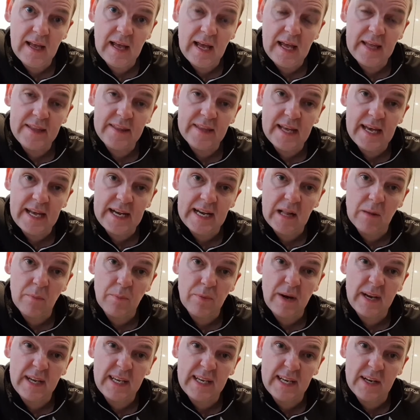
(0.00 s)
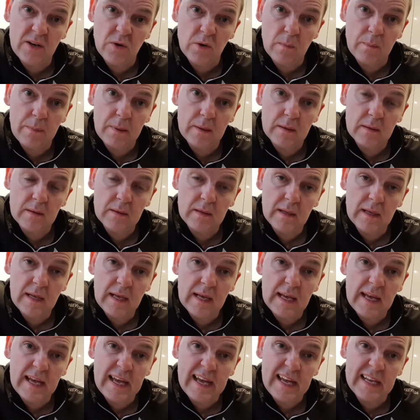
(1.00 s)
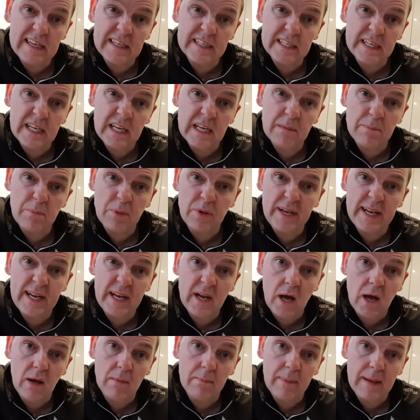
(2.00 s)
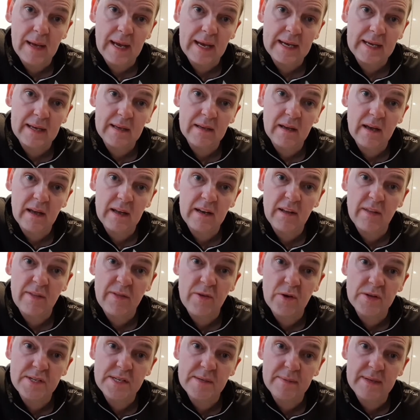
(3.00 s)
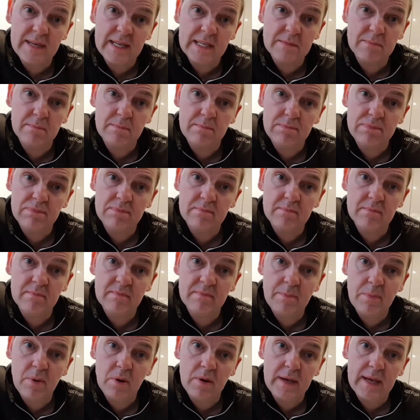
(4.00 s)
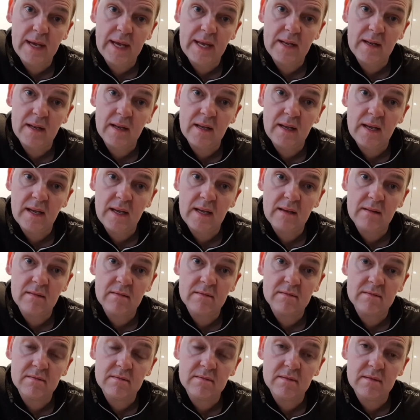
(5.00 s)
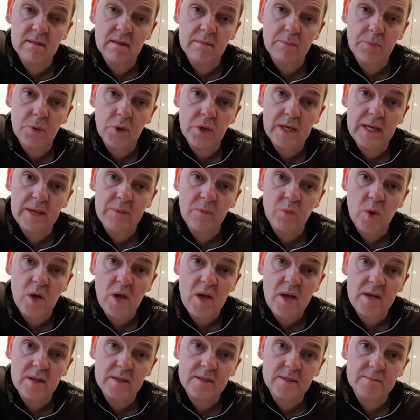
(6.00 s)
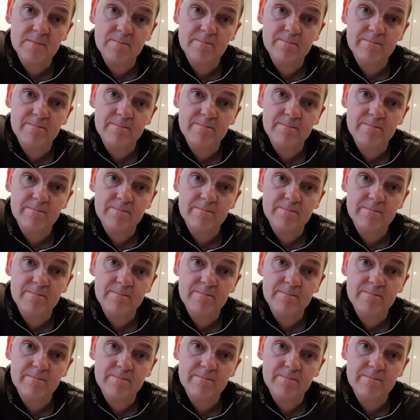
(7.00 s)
and then I'll break it up and put it in a hot bag, and at 30 minutes bung it in the boiling wort.